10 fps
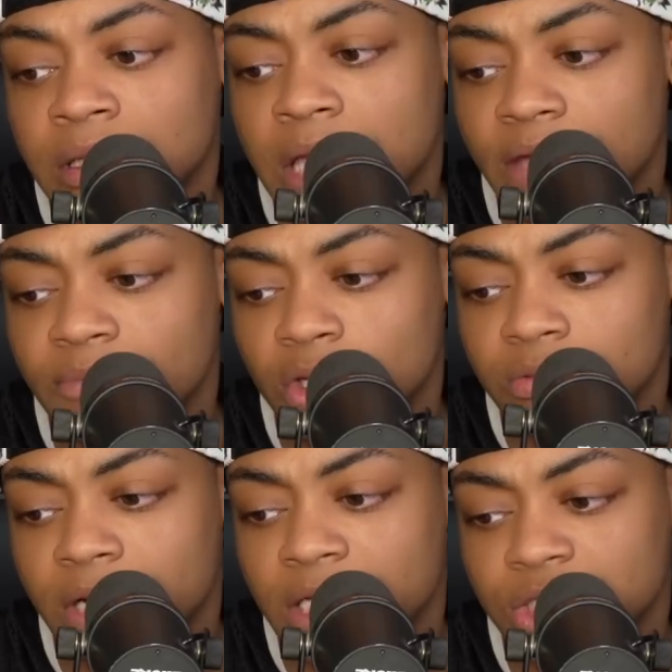get more
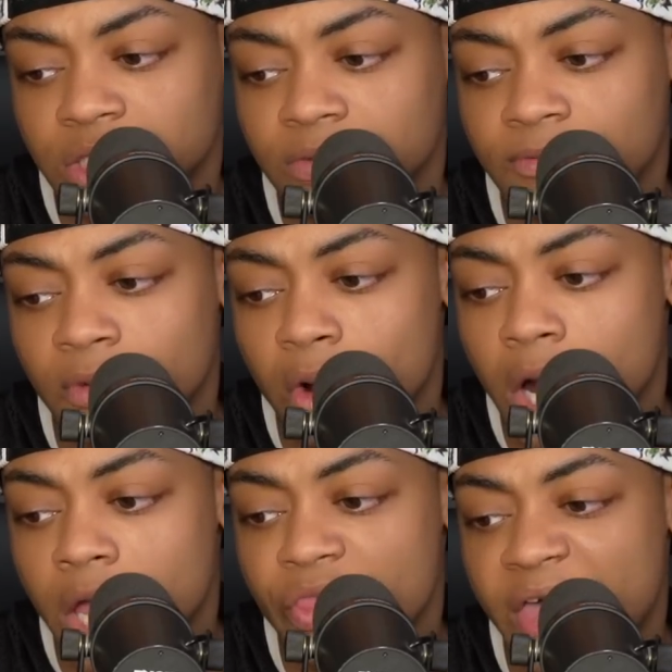direction
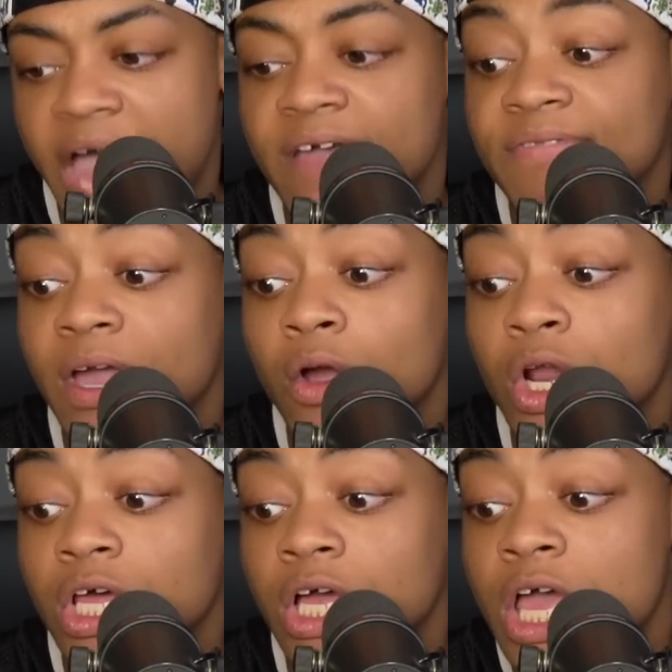for that if they're
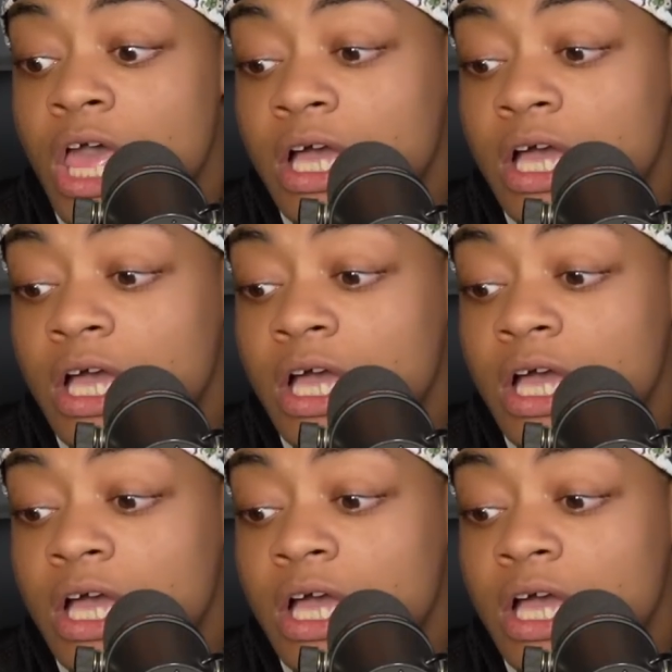gonna